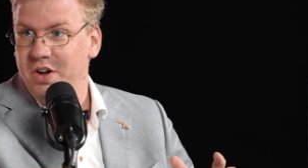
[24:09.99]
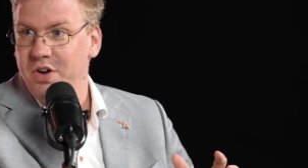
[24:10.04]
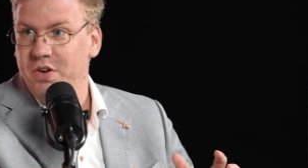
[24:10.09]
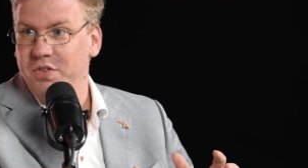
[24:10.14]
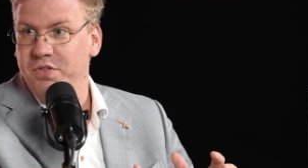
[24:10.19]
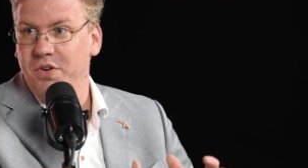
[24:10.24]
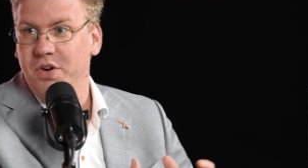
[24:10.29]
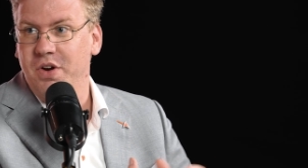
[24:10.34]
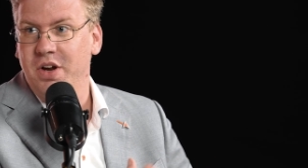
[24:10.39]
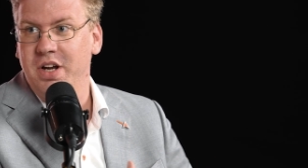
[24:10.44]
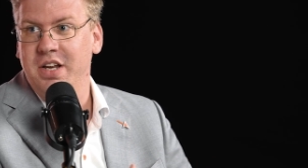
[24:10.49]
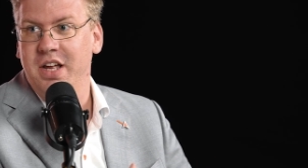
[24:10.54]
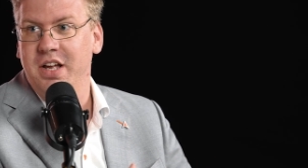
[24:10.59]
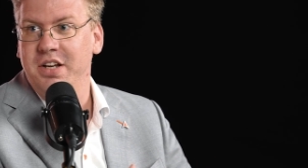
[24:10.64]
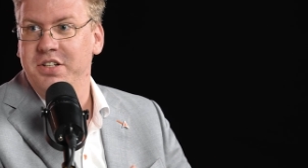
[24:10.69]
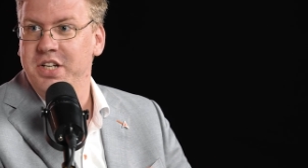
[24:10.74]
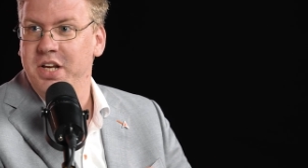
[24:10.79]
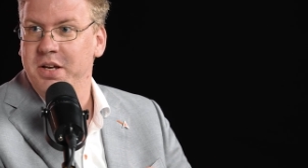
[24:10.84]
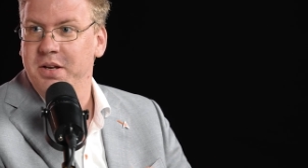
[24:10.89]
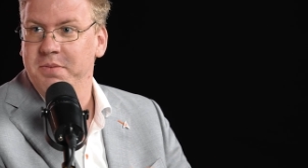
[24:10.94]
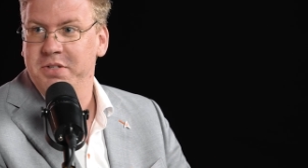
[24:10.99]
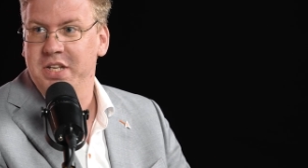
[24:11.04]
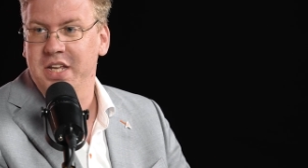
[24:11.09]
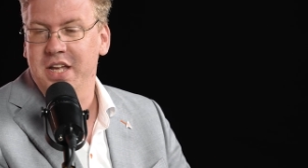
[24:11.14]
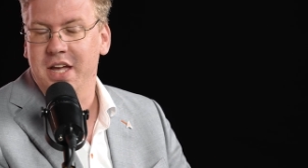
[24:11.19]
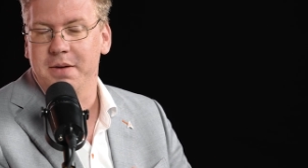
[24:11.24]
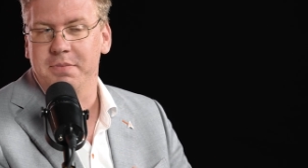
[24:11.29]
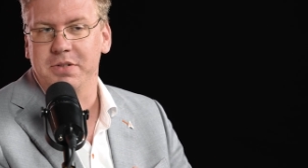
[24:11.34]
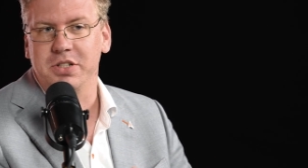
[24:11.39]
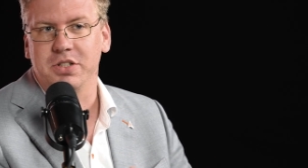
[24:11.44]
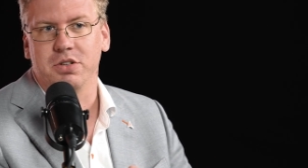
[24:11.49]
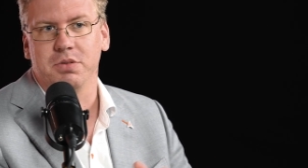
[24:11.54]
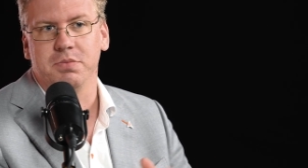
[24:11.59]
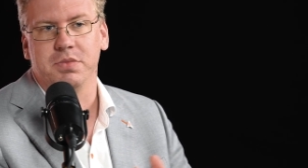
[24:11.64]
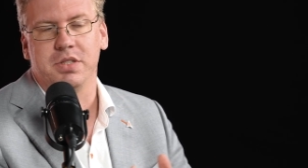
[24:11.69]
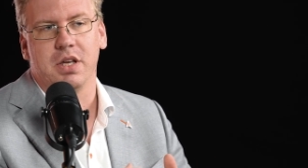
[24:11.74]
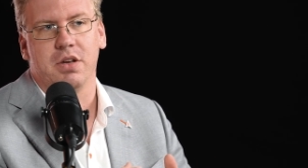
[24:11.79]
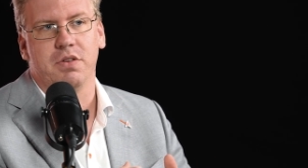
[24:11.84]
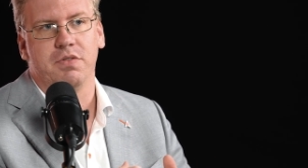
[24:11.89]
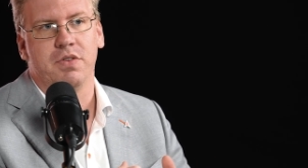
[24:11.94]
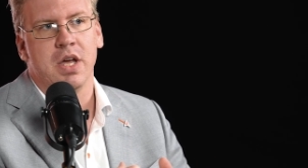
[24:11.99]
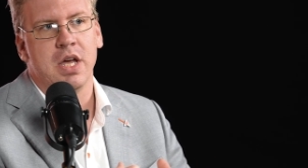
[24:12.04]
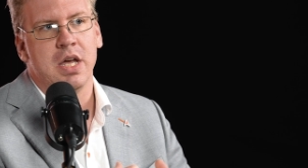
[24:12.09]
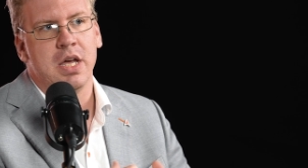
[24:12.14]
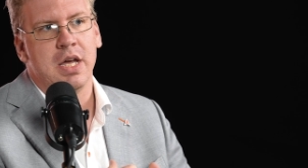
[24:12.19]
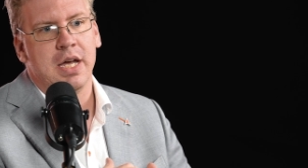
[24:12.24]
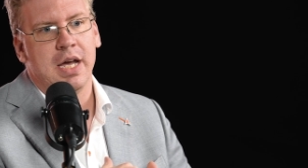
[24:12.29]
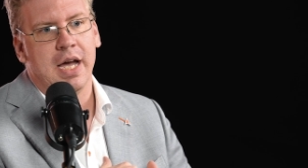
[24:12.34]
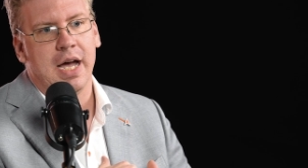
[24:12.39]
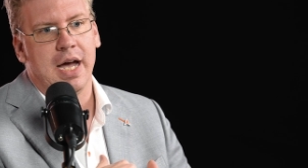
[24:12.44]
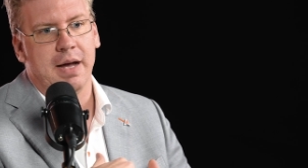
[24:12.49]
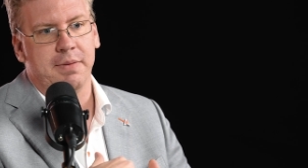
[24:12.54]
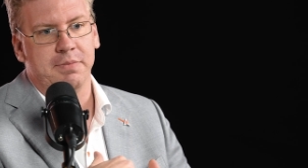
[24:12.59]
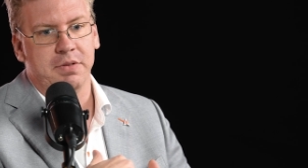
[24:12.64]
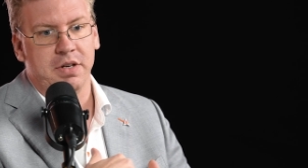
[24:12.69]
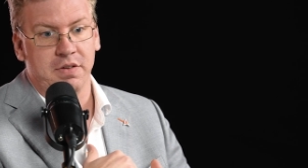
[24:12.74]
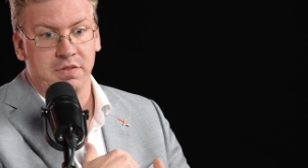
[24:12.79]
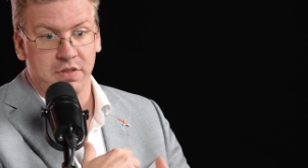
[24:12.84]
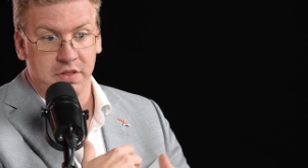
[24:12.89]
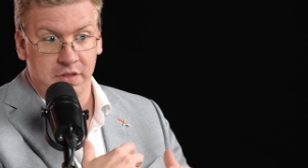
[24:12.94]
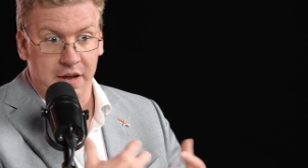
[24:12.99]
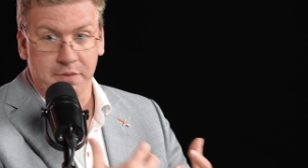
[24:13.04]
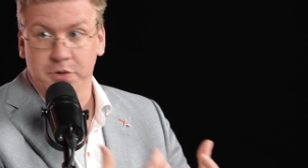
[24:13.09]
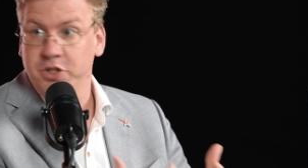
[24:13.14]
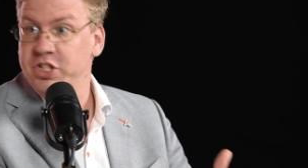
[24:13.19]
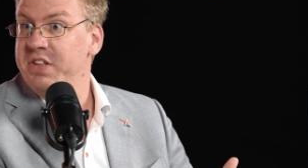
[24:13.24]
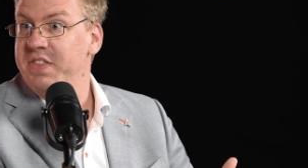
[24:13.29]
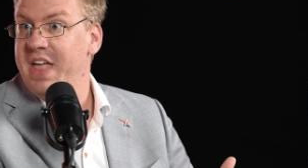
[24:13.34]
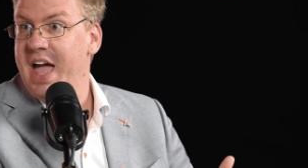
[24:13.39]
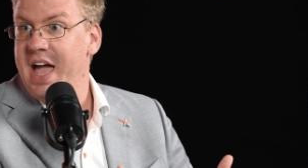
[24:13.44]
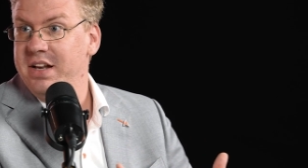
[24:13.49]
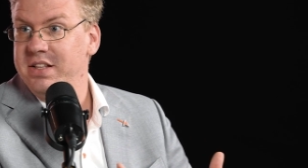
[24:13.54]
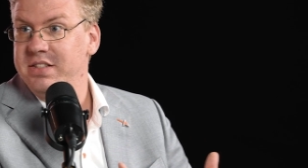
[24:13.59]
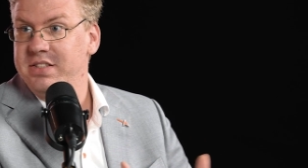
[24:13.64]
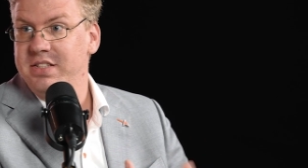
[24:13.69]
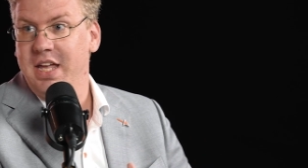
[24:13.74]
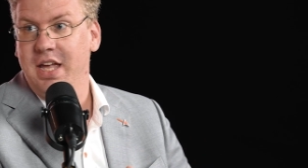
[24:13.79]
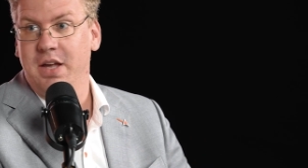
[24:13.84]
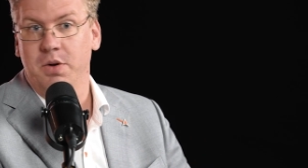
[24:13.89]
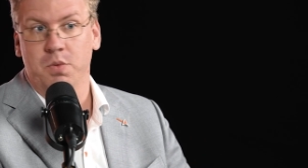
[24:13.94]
over at GMTM in terms of leveraging that and saying,